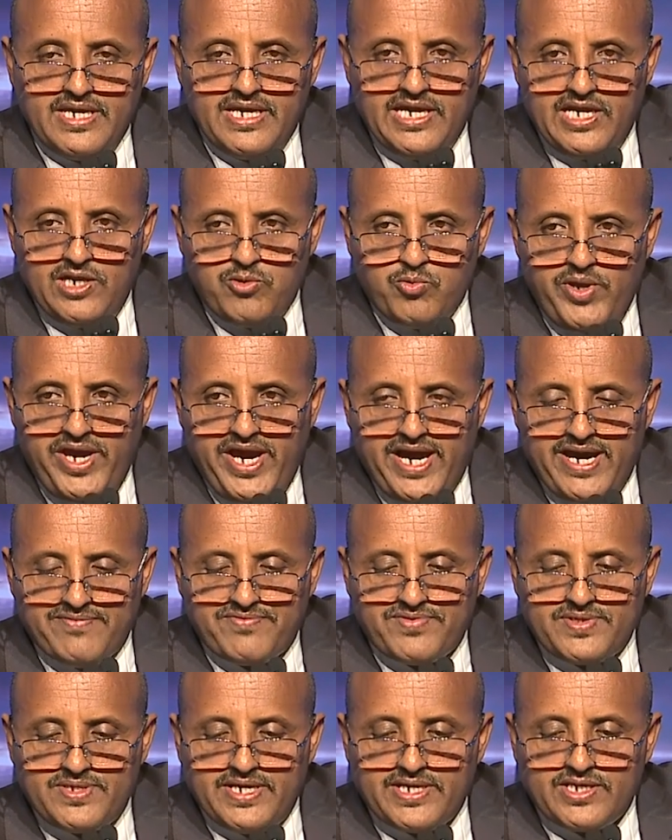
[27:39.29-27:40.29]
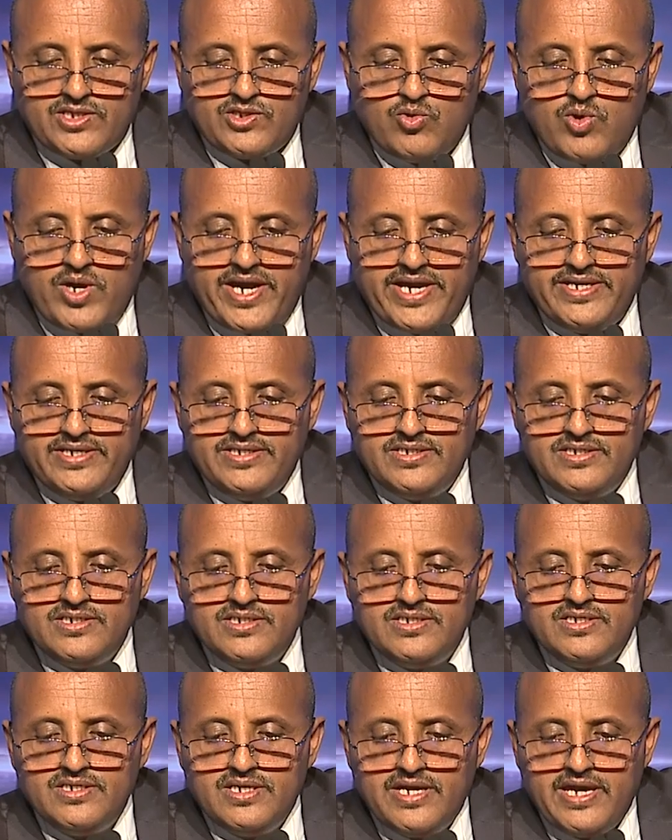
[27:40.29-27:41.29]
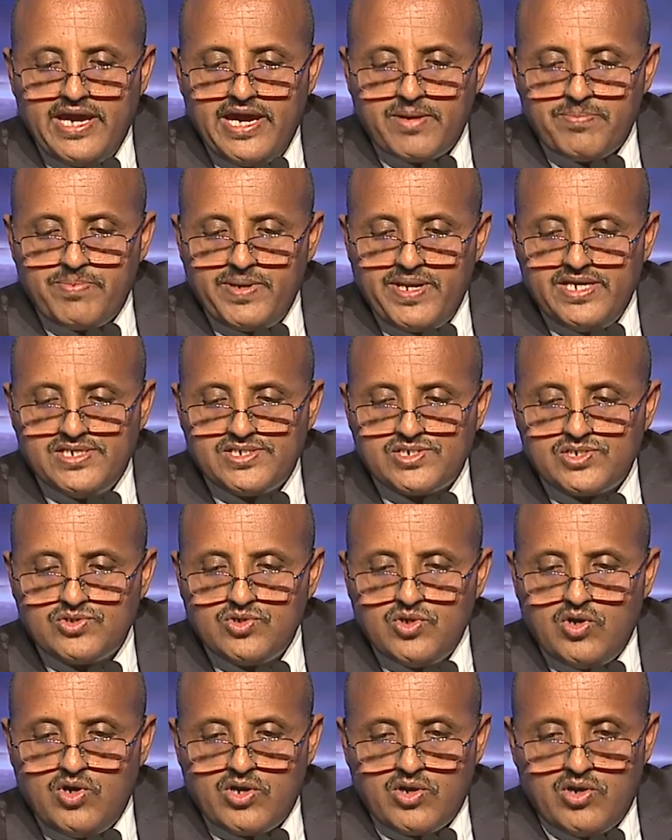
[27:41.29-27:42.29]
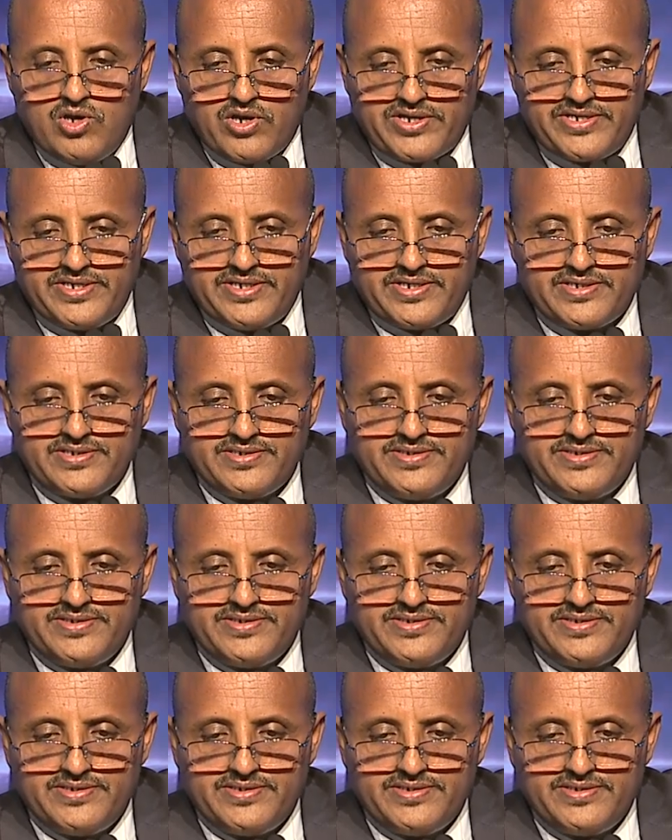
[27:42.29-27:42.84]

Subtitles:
and we have 31 airplanes on order.